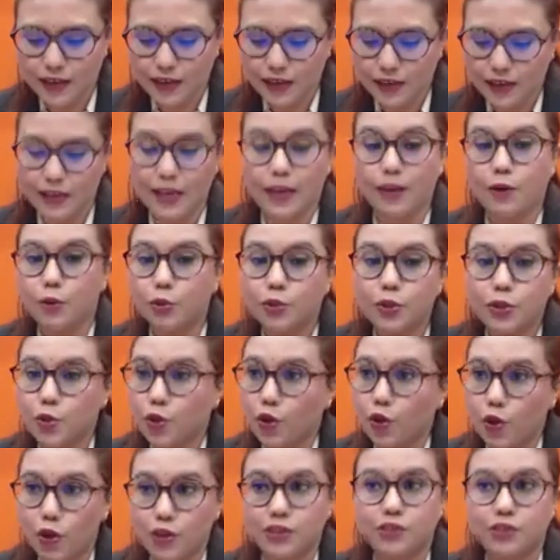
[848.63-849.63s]
can also
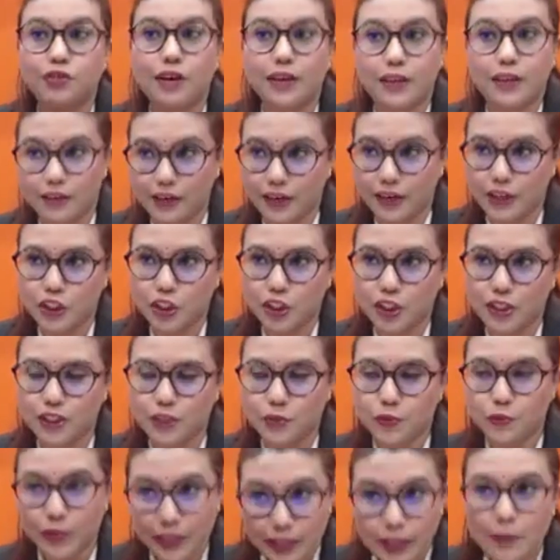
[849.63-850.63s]
cause drug interactions
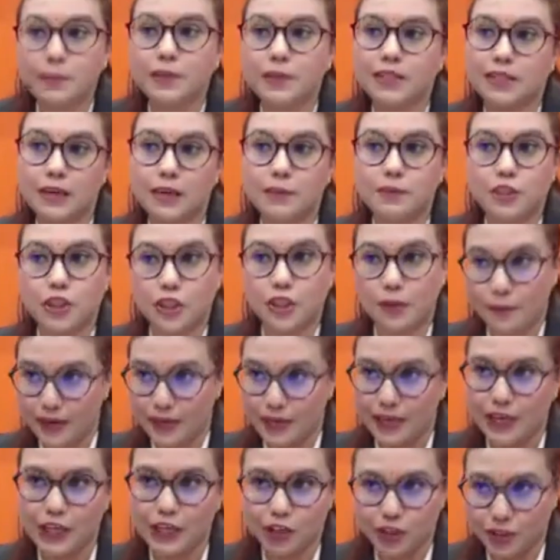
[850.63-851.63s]
with their prescription
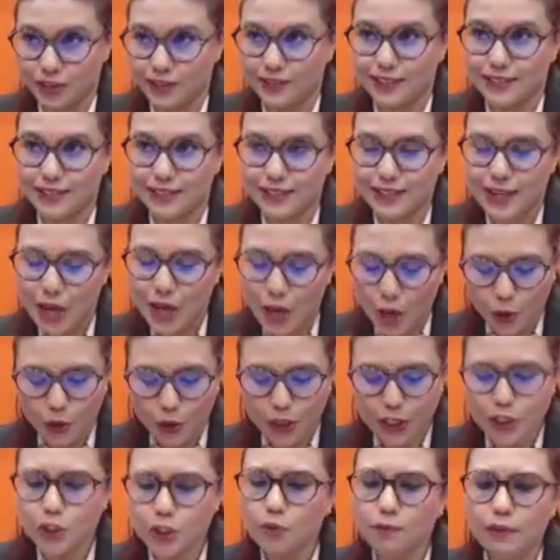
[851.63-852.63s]
medications. Okay,
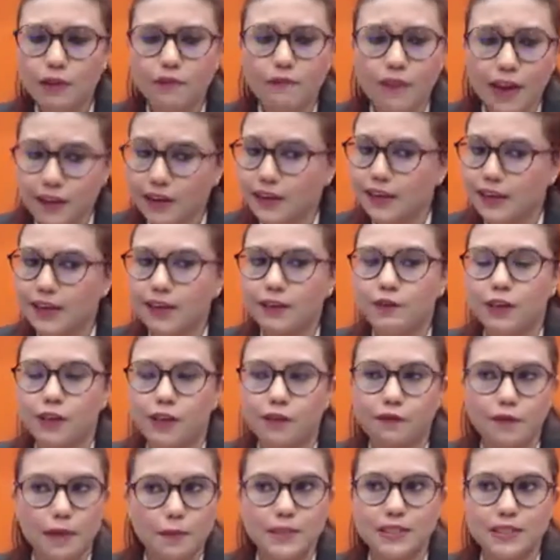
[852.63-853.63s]
so be very clear with the
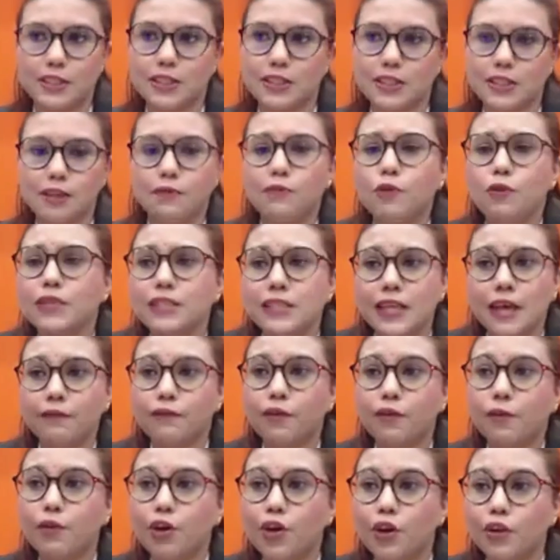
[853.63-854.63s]
pharmacist. If you're scared
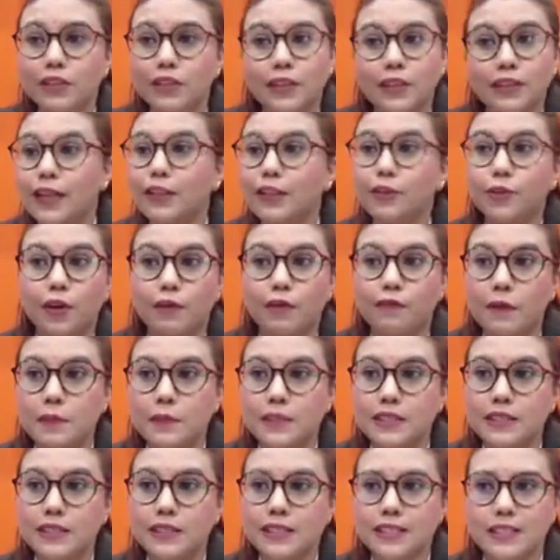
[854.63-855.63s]
from your doctor, tell to your
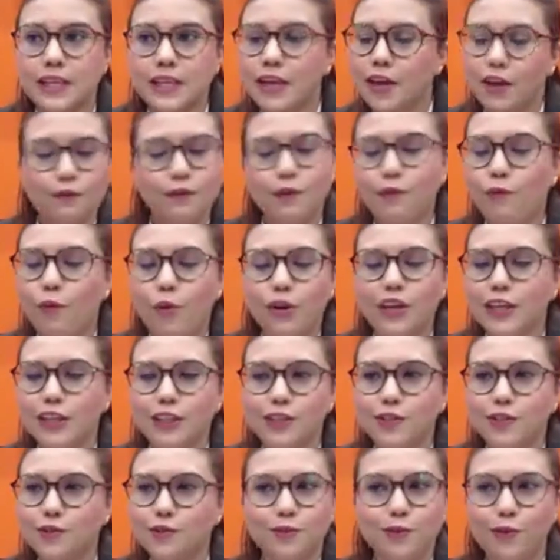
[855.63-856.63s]
pharmacist, we won't
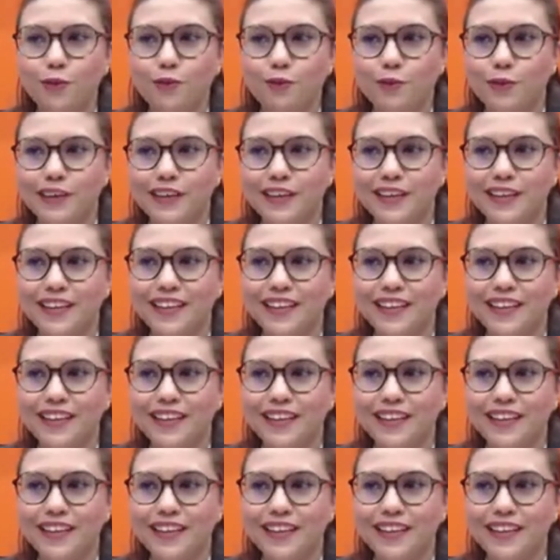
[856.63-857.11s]
eat you, don't worry.